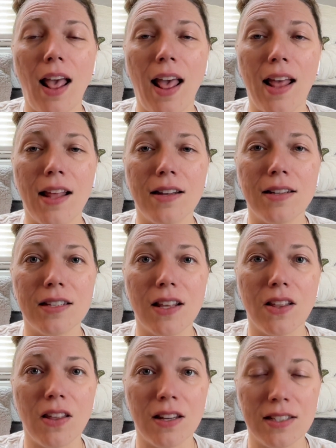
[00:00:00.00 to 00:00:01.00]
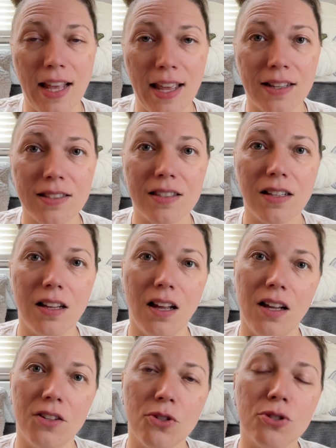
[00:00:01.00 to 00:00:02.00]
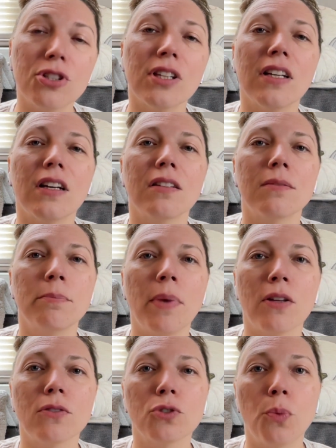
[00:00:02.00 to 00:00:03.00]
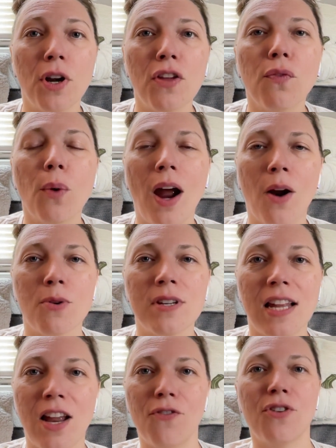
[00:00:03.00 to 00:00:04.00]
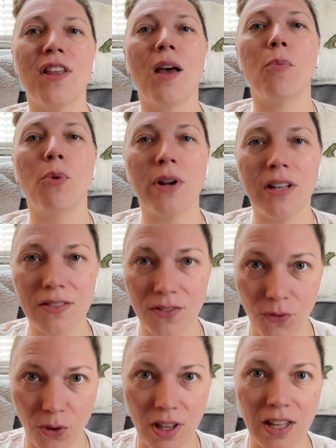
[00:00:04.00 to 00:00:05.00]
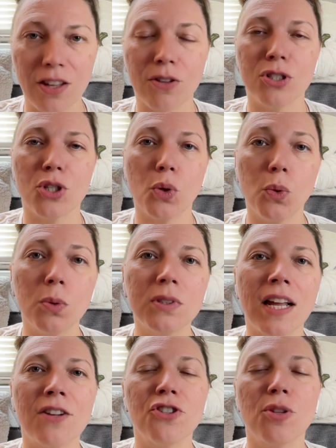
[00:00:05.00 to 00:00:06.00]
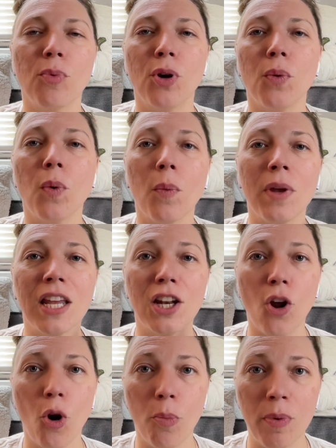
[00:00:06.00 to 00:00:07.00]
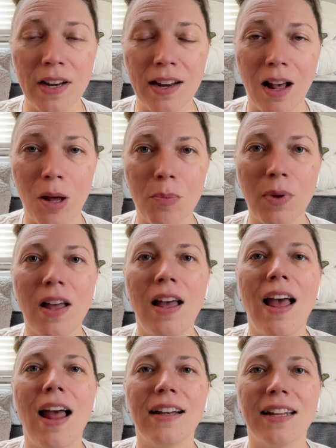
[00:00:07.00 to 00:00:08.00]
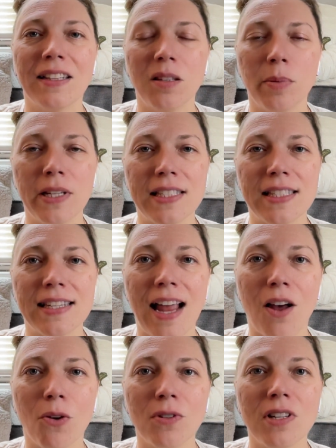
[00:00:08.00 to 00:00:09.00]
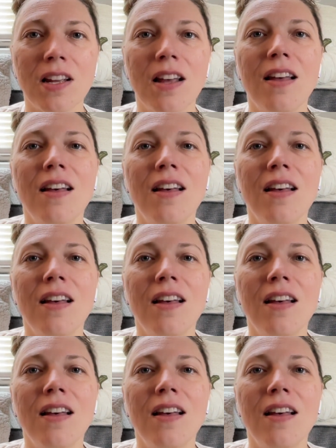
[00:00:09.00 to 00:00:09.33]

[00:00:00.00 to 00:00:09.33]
And it takes usually about 24 hours after that point for the kiln to cool down to the point where we can open it up and get the pieces out.